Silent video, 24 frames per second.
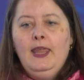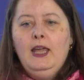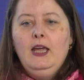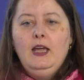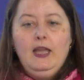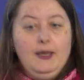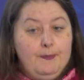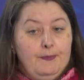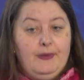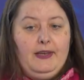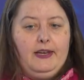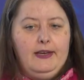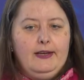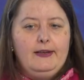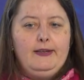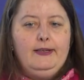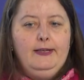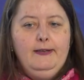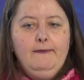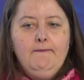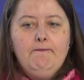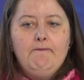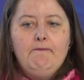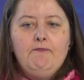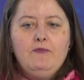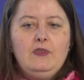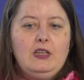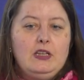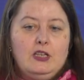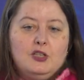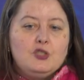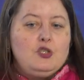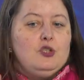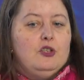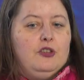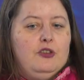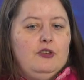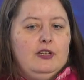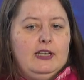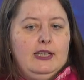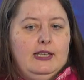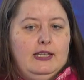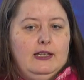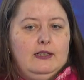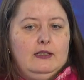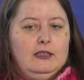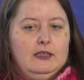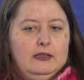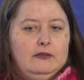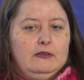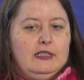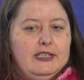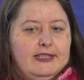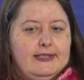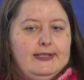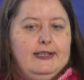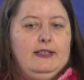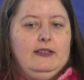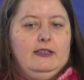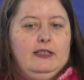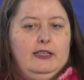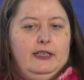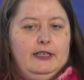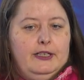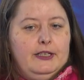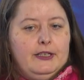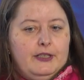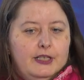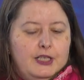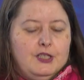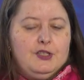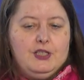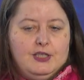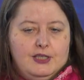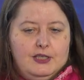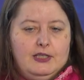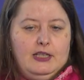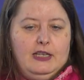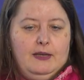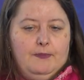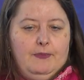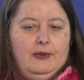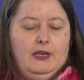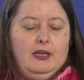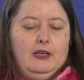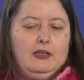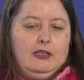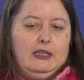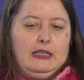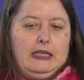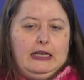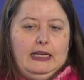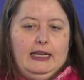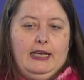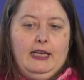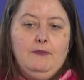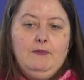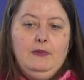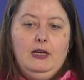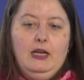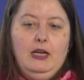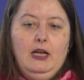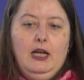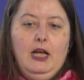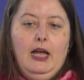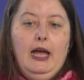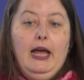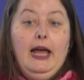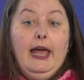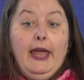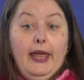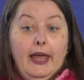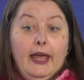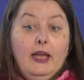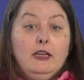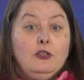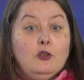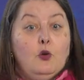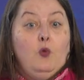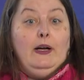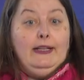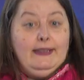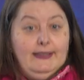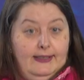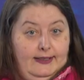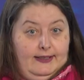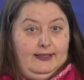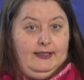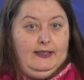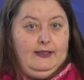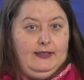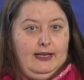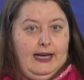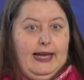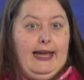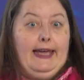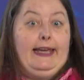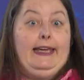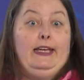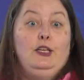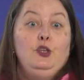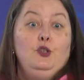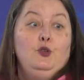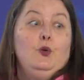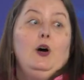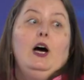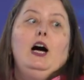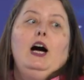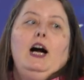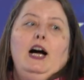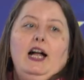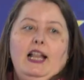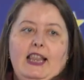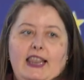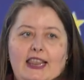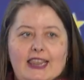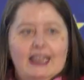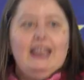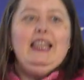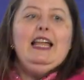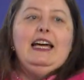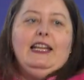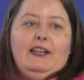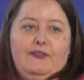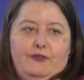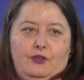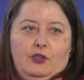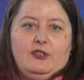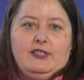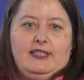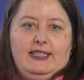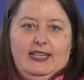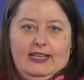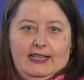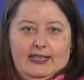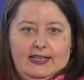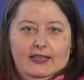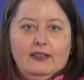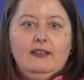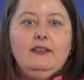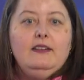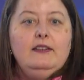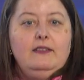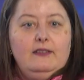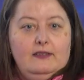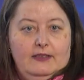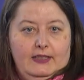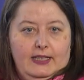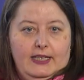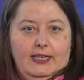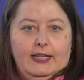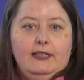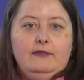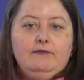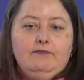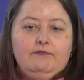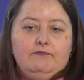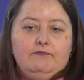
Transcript: empirically. There's no theoretical result there, it's just an empirical claim. And quantity, I can do a lot of cross-selling, yeah?